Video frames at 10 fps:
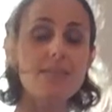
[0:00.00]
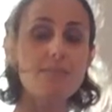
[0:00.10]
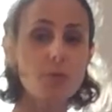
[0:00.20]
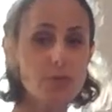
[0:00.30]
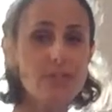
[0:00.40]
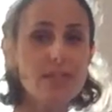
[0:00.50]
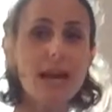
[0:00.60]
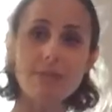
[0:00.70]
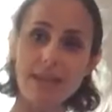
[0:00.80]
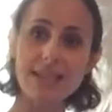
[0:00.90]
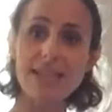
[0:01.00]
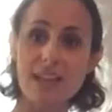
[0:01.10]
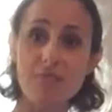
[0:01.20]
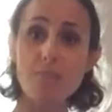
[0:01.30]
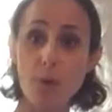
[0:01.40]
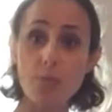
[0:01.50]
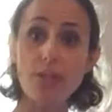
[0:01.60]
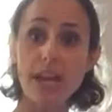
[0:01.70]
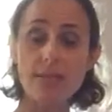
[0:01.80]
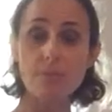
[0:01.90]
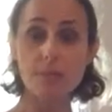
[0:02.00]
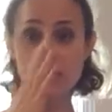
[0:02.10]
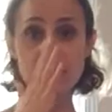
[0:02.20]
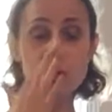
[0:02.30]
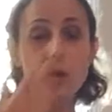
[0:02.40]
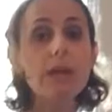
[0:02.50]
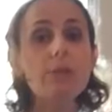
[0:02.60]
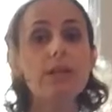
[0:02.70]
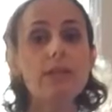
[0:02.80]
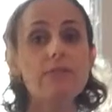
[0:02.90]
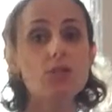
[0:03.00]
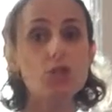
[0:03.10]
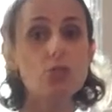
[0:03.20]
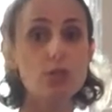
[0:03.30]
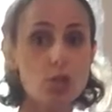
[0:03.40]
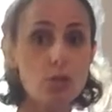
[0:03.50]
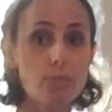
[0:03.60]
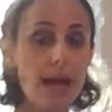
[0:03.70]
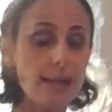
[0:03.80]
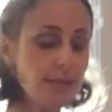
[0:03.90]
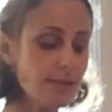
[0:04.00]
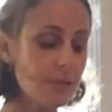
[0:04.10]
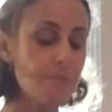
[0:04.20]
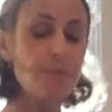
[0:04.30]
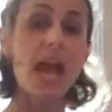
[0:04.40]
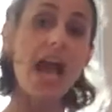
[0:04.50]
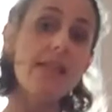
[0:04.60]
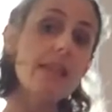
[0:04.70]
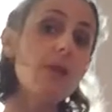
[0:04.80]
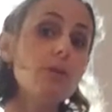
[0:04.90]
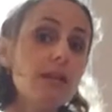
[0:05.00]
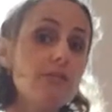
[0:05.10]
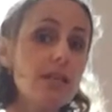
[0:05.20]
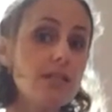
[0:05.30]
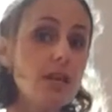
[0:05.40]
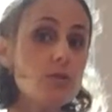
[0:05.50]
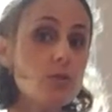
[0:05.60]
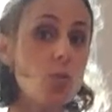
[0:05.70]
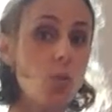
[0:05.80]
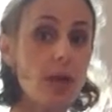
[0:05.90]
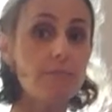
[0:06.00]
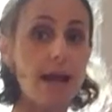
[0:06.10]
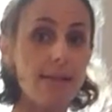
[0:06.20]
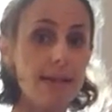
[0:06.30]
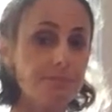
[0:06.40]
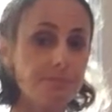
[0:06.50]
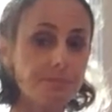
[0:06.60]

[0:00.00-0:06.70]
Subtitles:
Most of the time they like to keep both hands busy, so I will give the children 2 mallets, and then I will give the adults 1 mallet.